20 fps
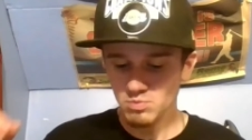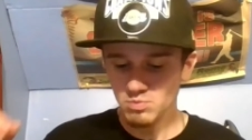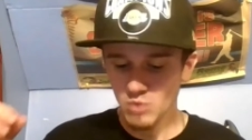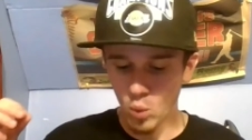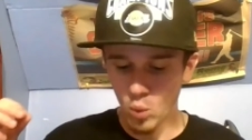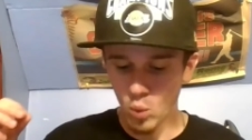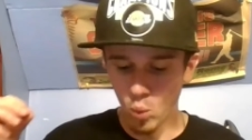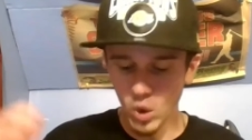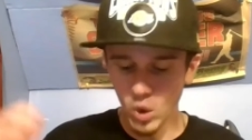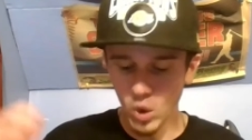
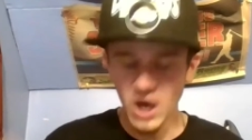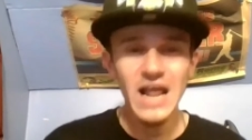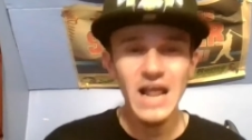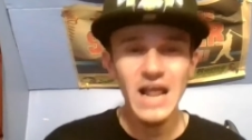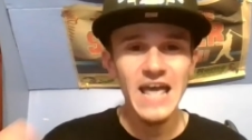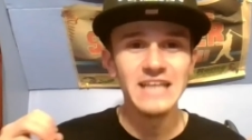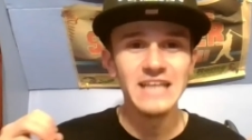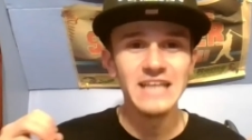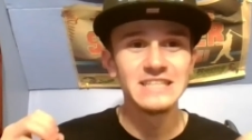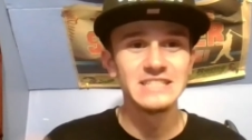
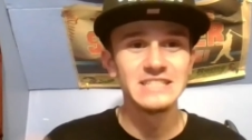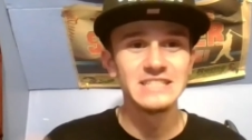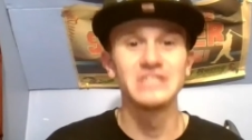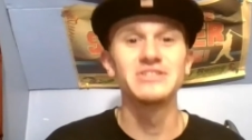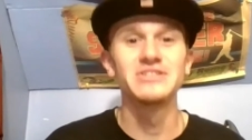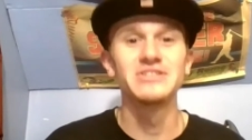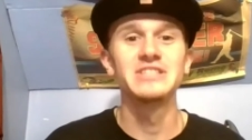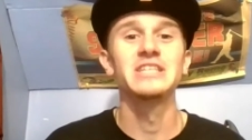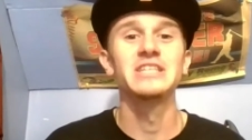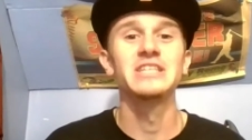What a
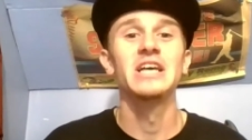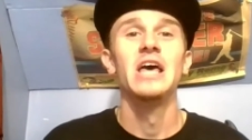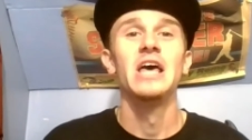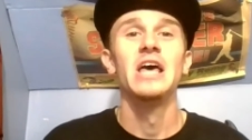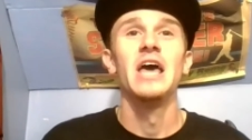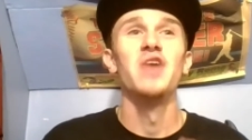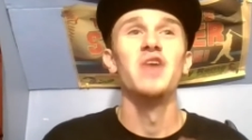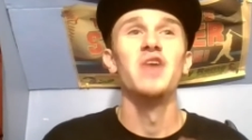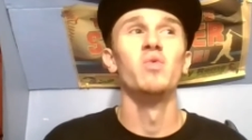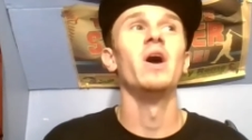series,
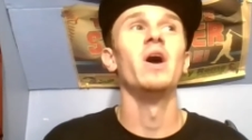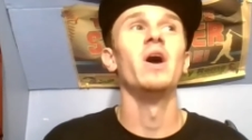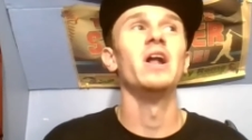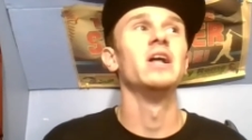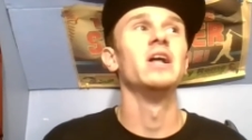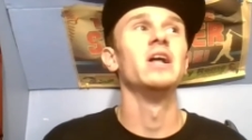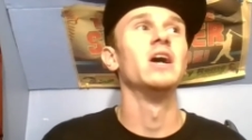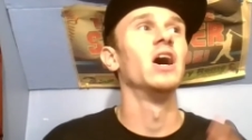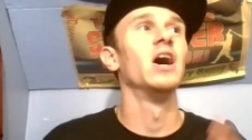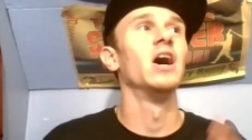and
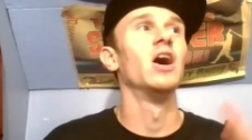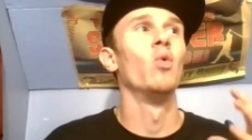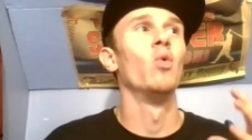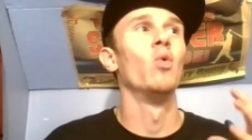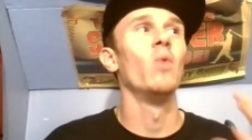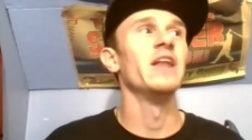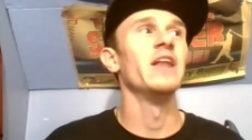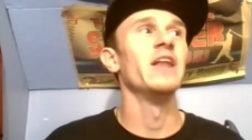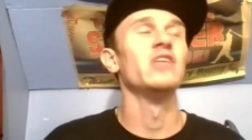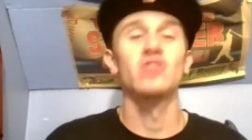what a
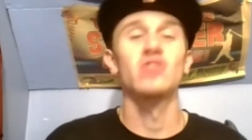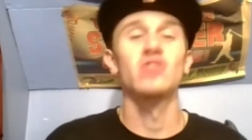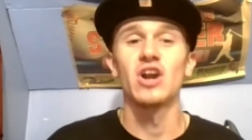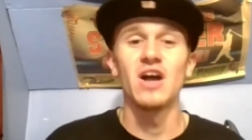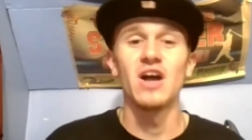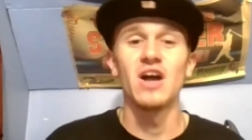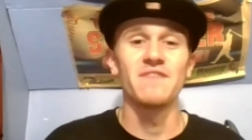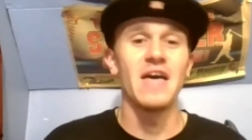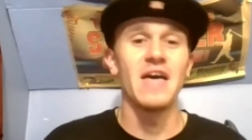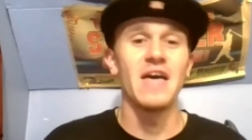way to
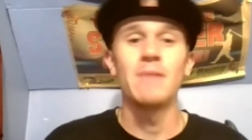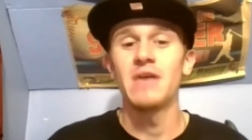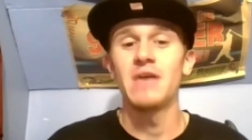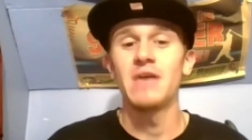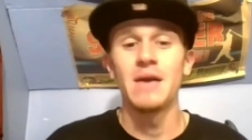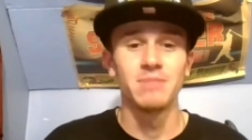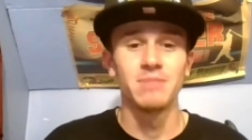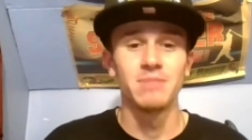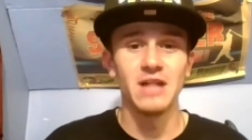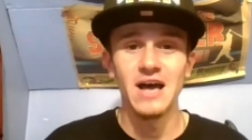start off the
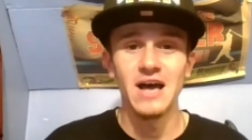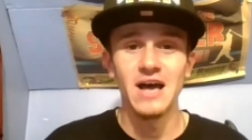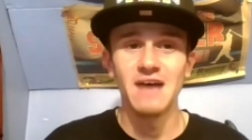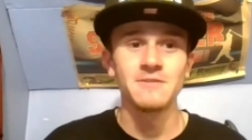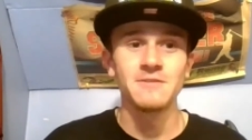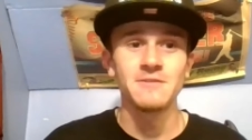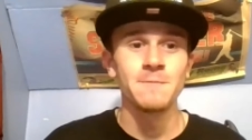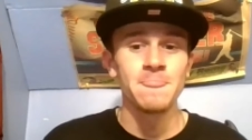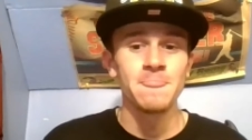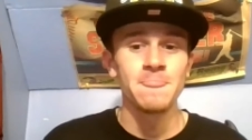NBA
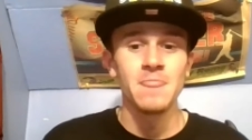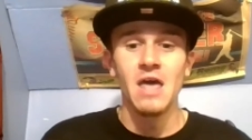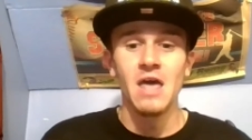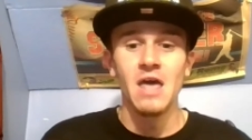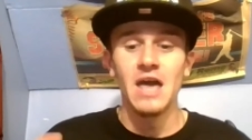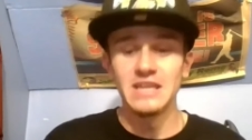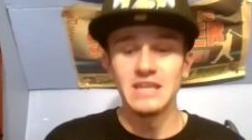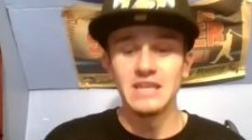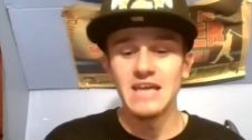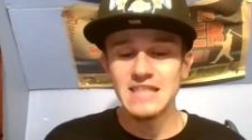playoffs.
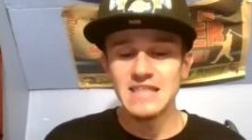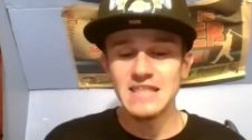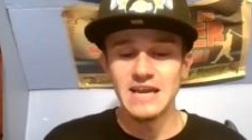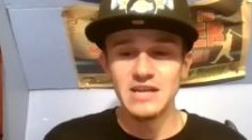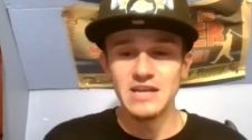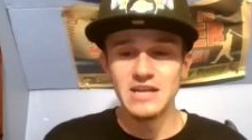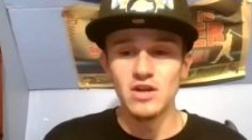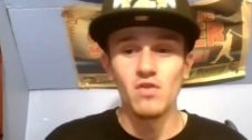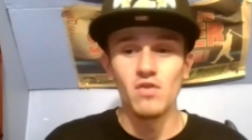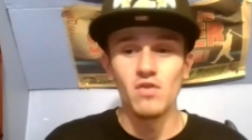And yes,
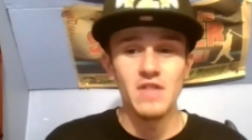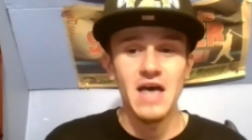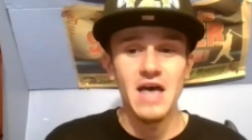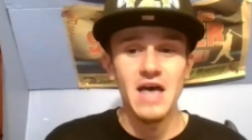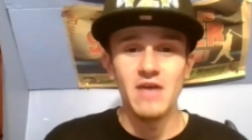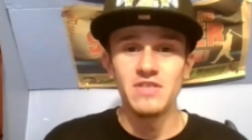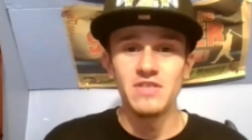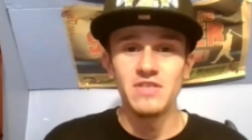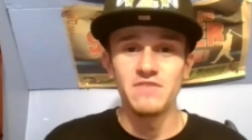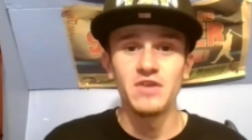I know
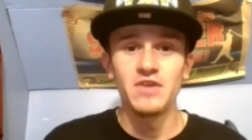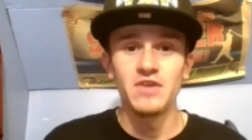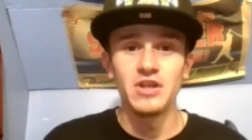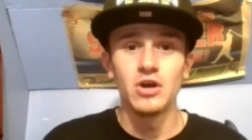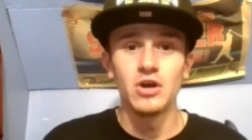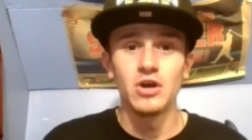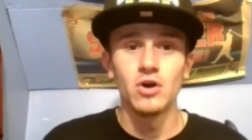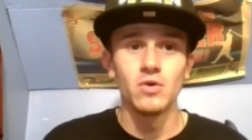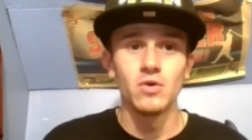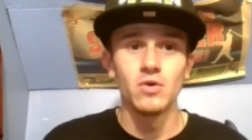that this
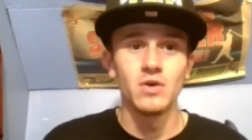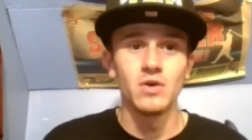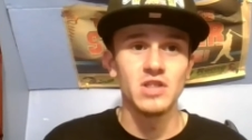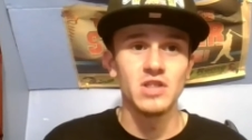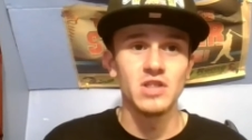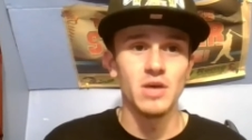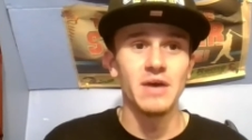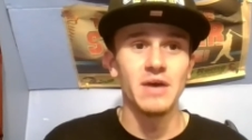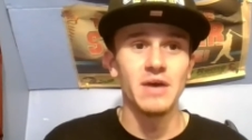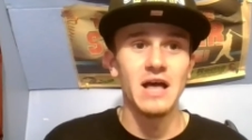video is
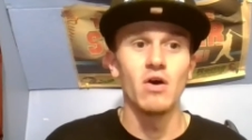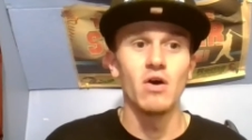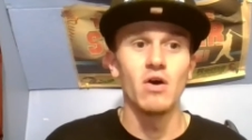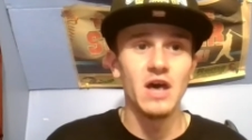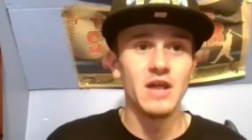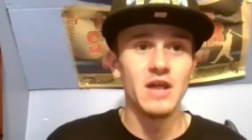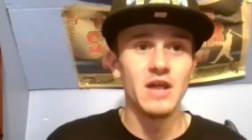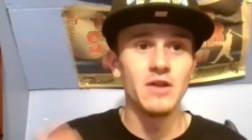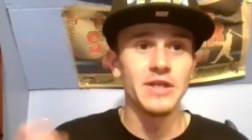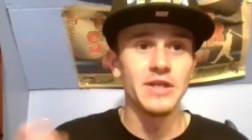coming out
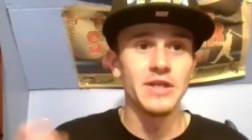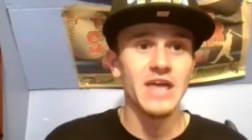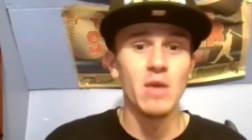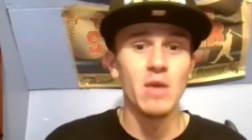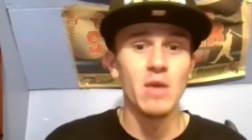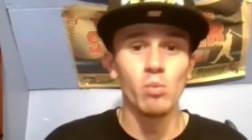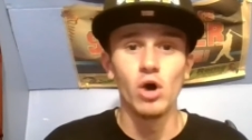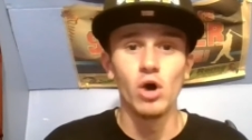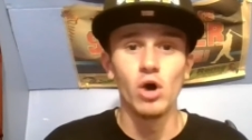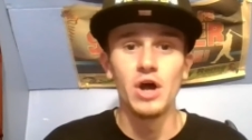and
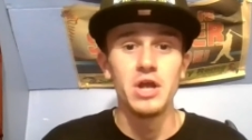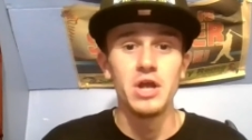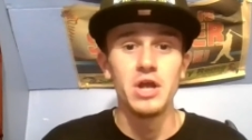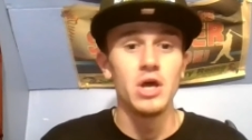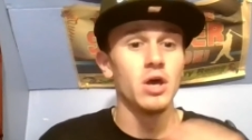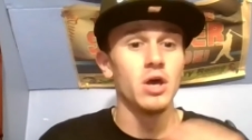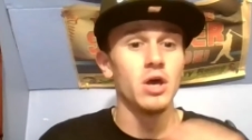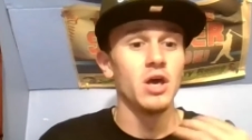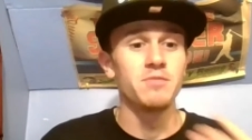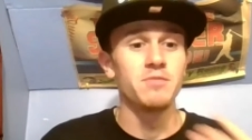game 1
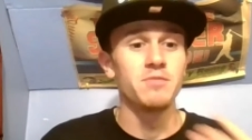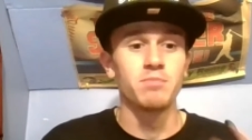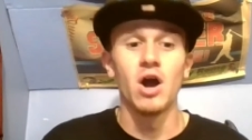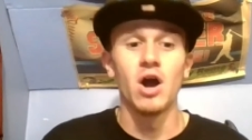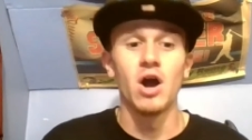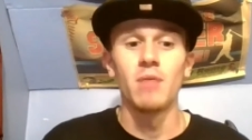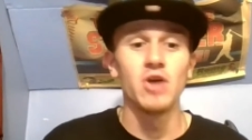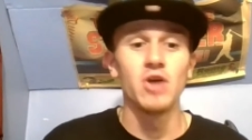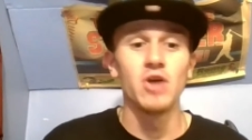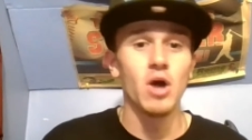is
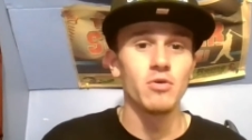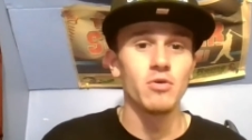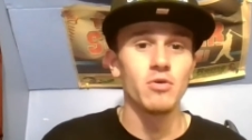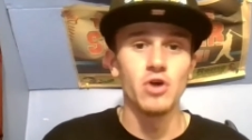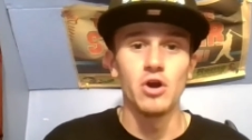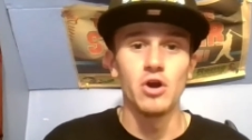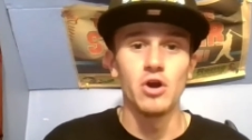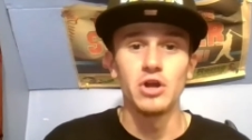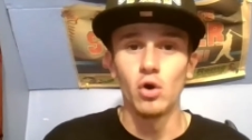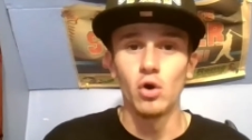probably almost
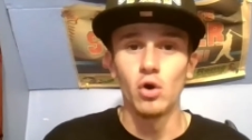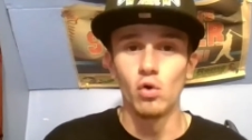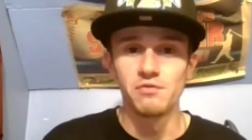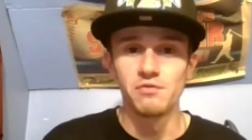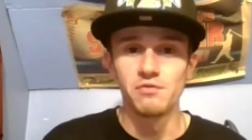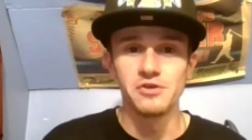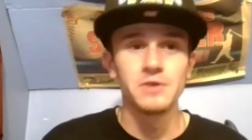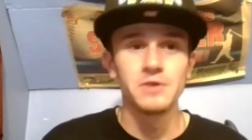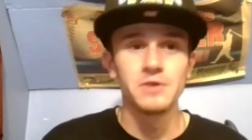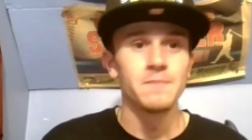already
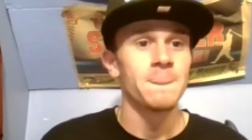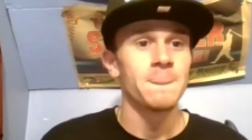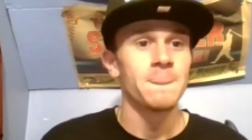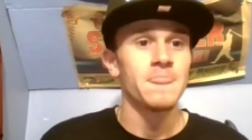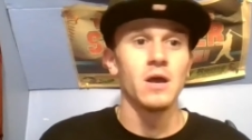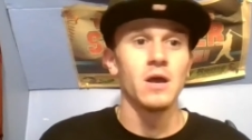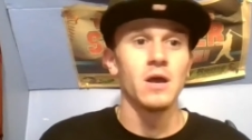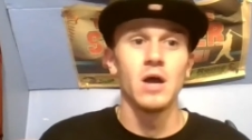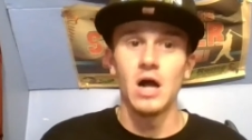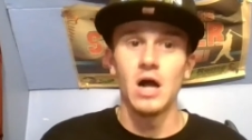over.
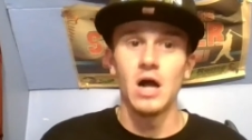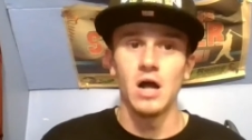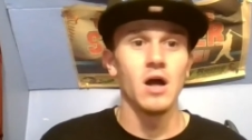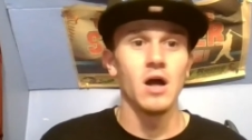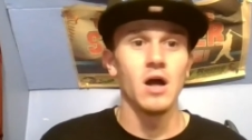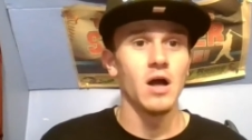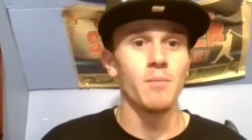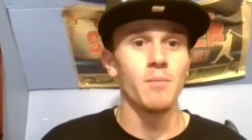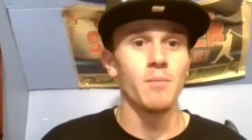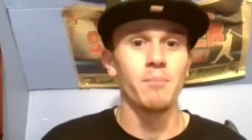
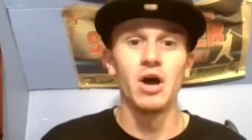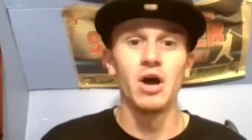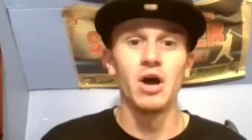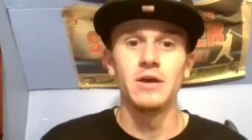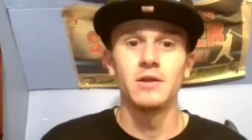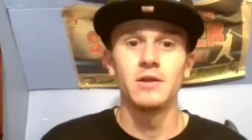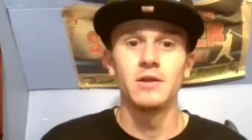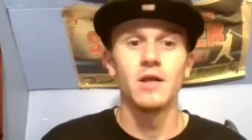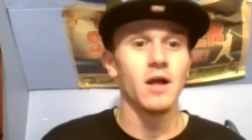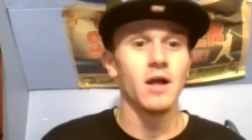
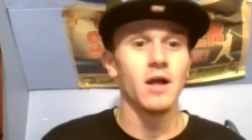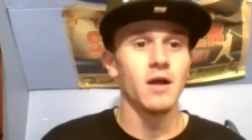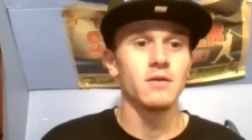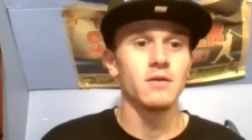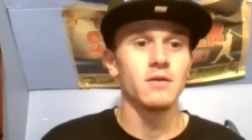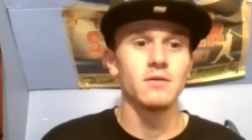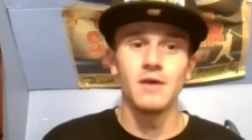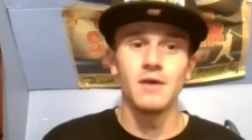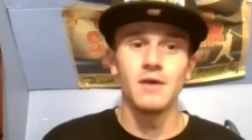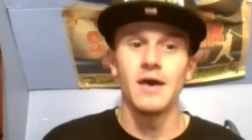But
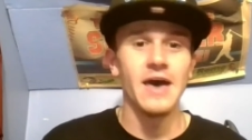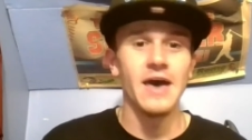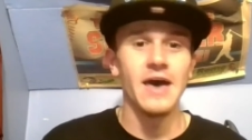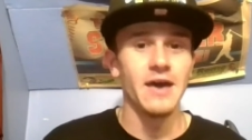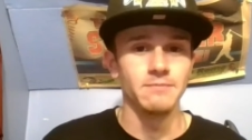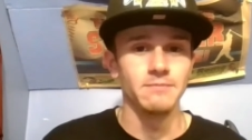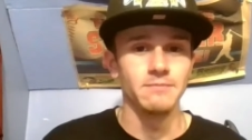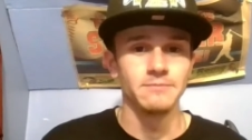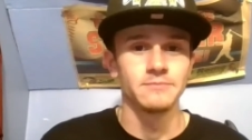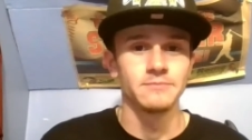
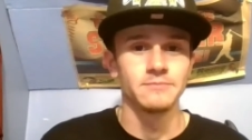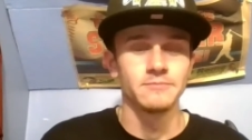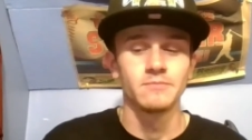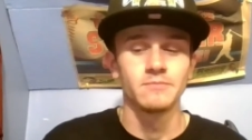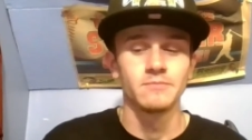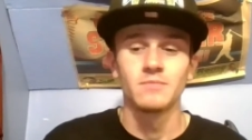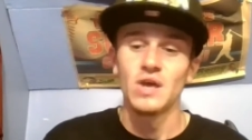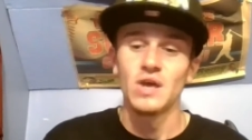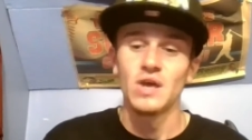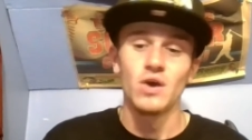hey,
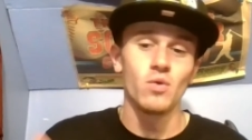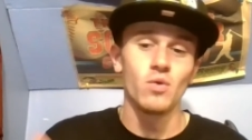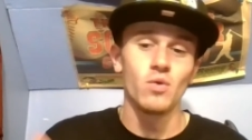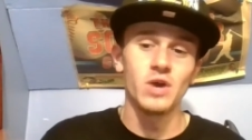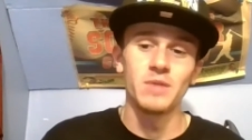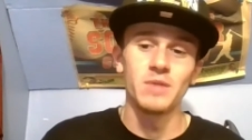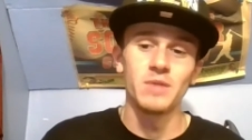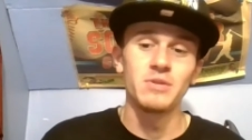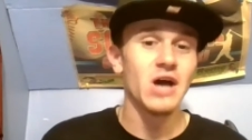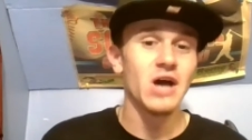we're
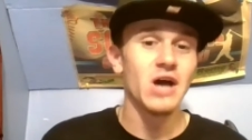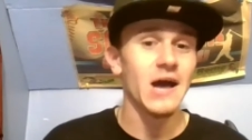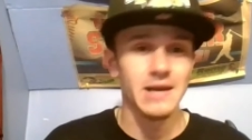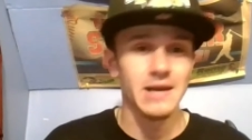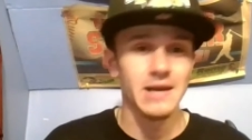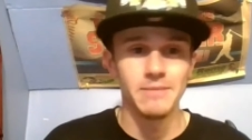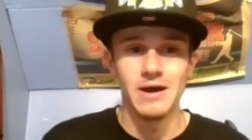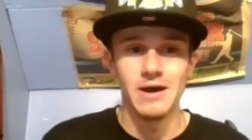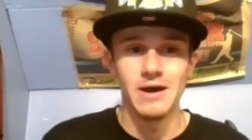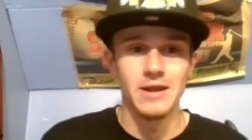going to be
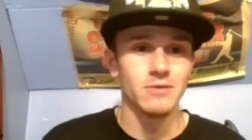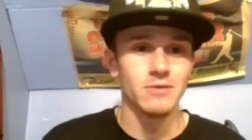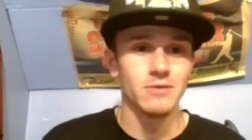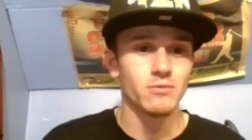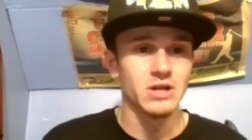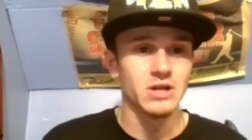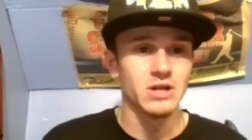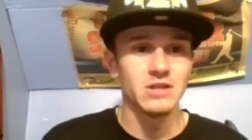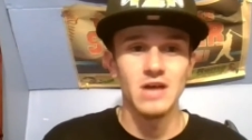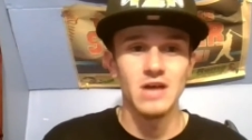talking about it.
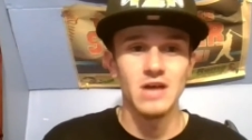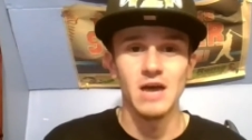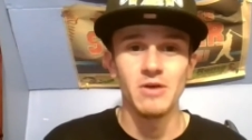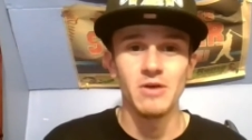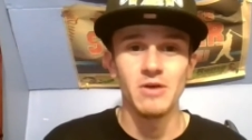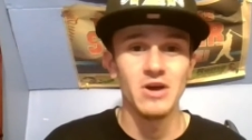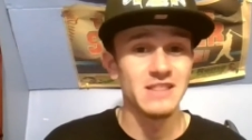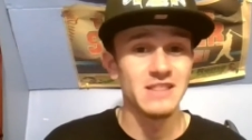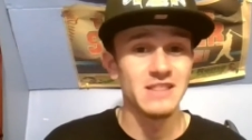We're going to talk about it's